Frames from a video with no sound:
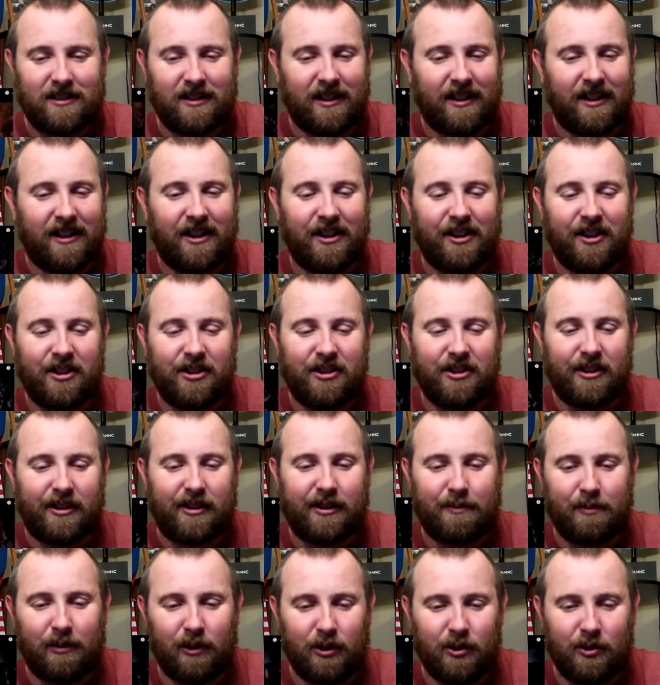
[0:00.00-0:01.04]
and another
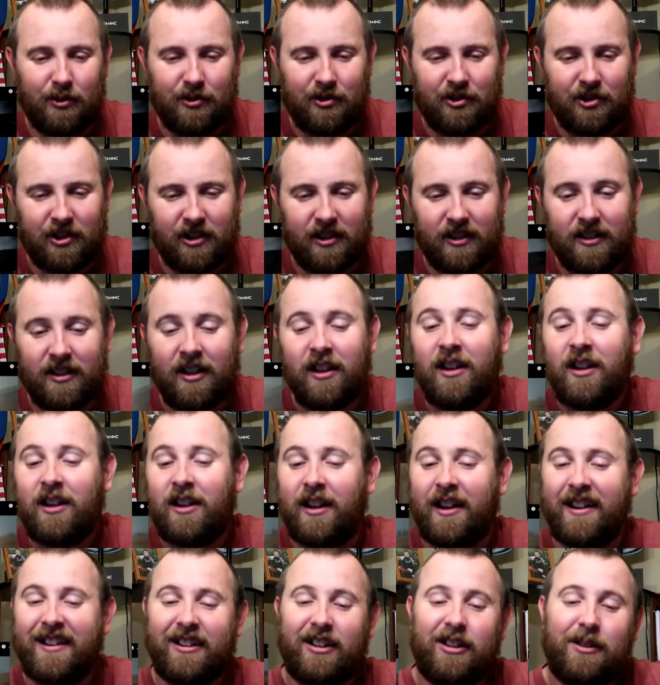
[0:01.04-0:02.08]
explosion,
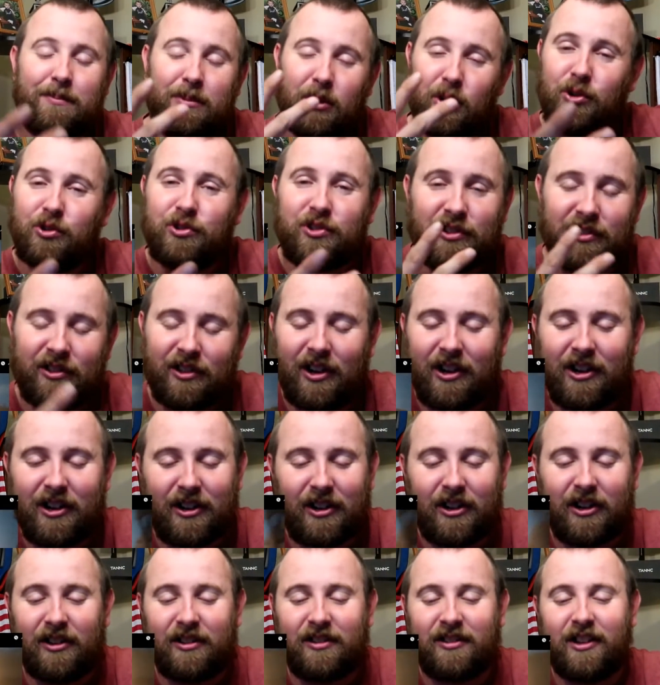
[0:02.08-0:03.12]
and explosions aren't
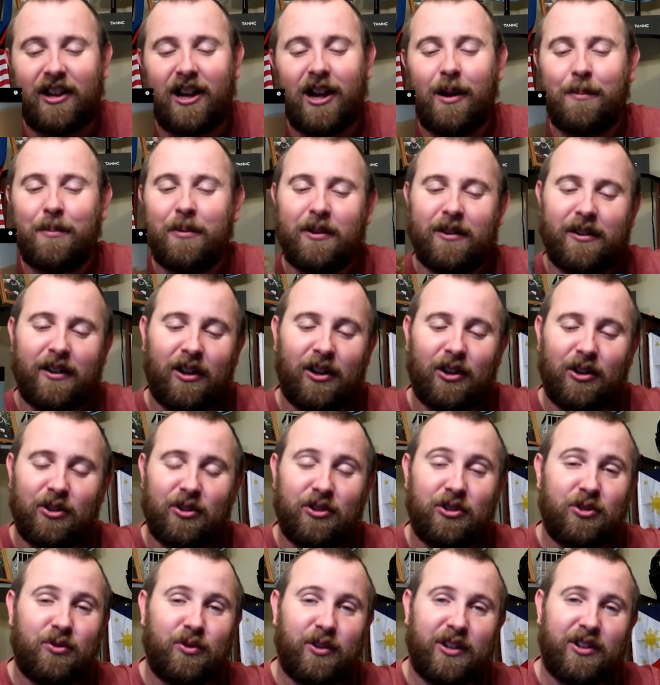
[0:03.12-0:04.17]
going to stop until
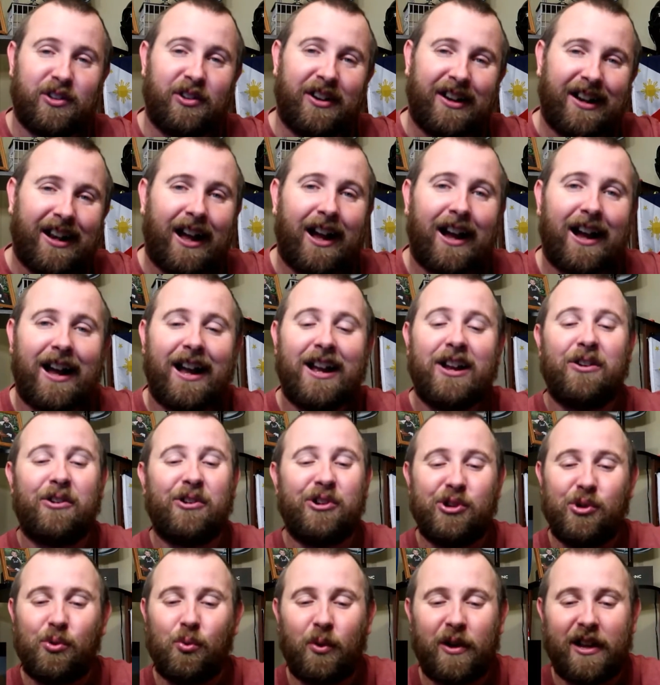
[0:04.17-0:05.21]
you either die or
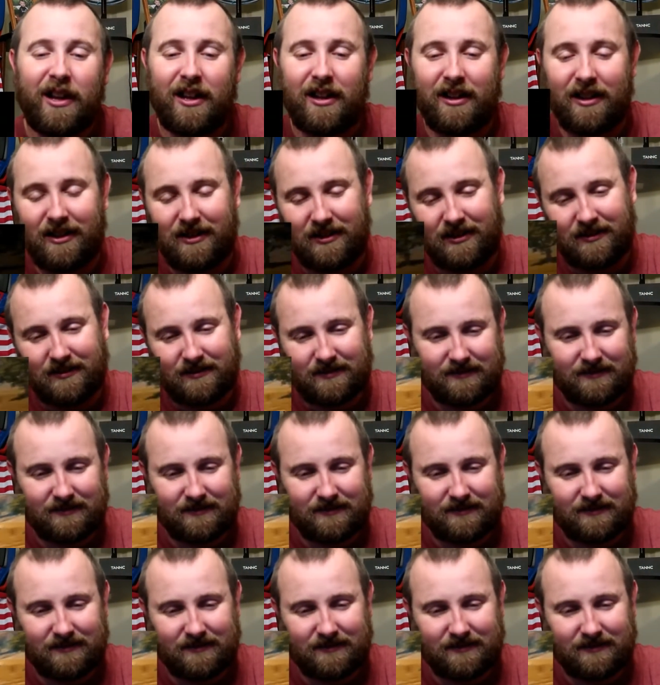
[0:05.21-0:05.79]
you win.